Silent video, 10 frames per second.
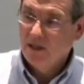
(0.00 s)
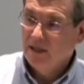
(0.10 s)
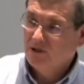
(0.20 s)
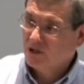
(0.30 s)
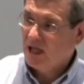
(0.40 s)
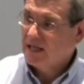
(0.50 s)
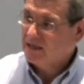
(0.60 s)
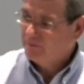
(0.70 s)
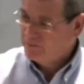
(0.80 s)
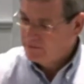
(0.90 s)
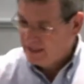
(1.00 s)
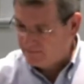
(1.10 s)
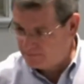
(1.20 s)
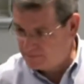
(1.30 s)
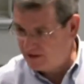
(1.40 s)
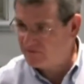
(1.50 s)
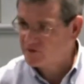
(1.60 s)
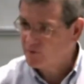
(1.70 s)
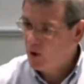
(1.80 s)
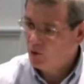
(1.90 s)
Just like the, that puff of
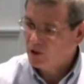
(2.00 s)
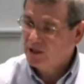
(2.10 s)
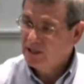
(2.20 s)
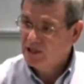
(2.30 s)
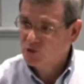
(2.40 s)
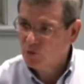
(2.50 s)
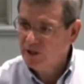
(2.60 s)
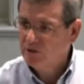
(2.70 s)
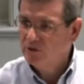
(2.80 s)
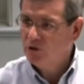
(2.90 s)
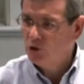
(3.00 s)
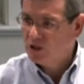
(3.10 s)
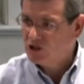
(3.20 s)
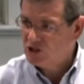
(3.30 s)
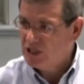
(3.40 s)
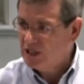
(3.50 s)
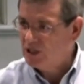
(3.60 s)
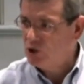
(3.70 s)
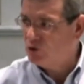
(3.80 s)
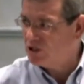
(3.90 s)
smoke, it's real. You can see it,
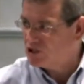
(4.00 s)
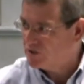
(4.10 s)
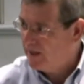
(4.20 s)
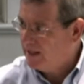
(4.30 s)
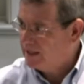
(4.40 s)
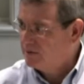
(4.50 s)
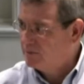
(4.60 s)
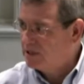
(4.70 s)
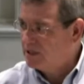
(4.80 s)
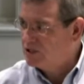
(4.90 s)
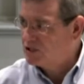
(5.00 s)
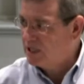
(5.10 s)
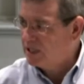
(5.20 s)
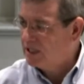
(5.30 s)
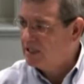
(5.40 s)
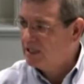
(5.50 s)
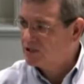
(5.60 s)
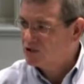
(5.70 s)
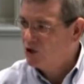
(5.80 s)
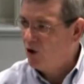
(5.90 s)
you can smell it, but then suddenly it's
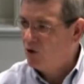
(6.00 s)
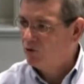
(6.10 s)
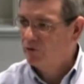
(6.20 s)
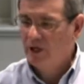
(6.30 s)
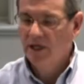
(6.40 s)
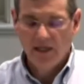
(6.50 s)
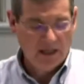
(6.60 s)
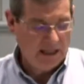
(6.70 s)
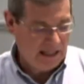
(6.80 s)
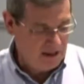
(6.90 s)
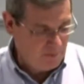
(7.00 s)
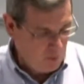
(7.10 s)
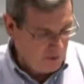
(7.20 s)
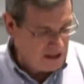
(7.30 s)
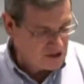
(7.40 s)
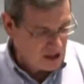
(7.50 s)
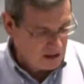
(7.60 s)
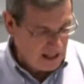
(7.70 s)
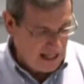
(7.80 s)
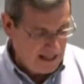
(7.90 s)
gone. And the point is, our
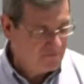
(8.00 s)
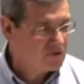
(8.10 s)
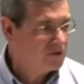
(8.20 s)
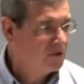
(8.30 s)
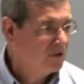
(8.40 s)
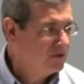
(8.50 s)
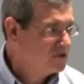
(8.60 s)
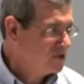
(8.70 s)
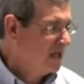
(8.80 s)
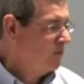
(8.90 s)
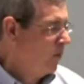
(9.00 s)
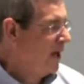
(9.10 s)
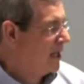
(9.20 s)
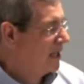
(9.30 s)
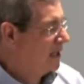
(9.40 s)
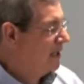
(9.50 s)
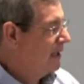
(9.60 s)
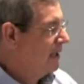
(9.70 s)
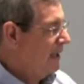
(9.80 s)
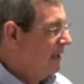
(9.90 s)
lives are the same way.
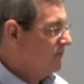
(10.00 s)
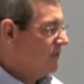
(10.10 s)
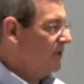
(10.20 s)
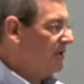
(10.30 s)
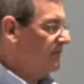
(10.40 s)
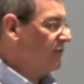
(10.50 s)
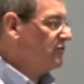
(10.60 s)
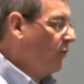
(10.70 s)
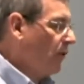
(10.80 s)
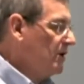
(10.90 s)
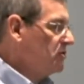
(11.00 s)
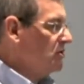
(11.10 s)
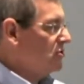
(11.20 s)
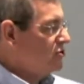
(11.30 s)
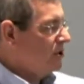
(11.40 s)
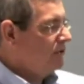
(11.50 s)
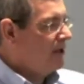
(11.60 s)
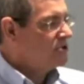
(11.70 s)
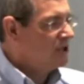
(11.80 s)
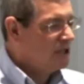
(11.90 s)
If you look at verse 4, he says, A
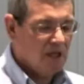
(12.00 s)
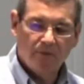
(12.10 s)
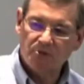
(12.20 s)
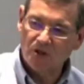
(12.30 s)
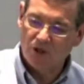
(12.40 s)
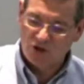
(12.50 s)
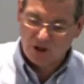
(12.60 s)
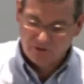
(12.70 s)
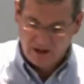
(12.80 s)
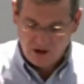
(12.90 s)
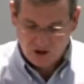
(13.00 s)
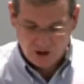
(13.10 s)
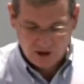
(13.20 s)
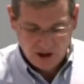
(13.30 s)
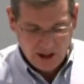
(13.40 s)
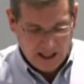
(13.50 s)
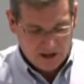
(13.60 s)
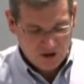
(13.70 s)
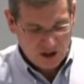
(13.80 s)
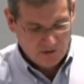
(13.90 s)
generation comes, a generation, and a,
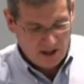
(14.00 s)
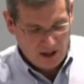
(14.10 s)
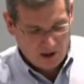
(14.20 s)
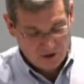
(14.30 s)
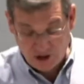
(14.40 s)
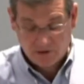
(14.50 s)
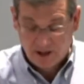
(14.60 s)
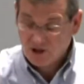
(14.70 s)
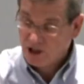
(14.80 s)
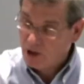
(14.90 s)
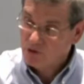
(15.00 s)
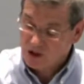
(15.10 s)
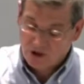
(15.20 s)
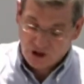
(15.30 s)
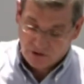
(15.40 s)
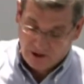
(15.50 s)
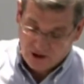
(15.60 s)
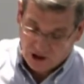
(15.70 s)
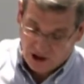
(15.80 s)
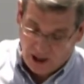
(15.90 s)
genera- or a generation goes, and a
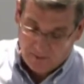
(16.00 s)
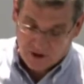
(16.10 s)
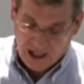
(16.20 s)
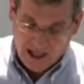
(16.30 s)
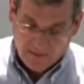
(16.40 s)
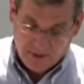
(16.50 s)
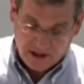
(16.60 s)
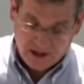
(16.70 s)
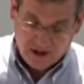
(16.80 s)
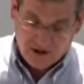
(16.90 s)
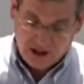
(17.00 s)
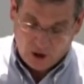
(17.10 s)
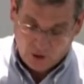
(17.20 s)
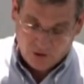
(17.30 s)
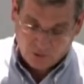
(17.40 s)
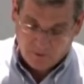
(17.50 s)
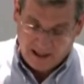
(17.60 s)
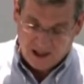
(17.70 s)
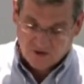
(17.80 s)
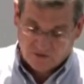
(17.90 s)
generation comes, but the earth
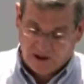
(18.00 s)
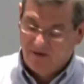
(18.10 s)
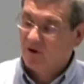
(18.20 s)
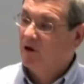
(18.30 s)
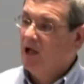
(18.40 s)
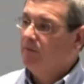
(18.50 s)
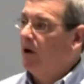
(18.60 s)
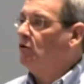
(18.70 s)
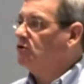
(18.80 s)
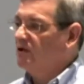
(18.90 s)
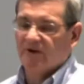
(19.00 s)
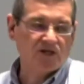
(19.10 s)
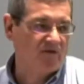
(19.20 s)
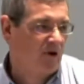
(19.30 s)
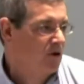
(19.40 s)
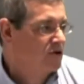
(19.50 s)
remains forever. Most of us have heard